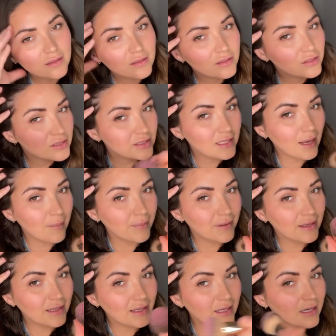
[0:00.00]
Just tap it
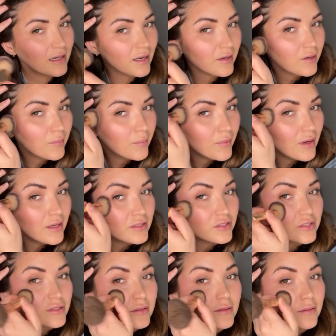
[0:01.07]
in, get it on your brush,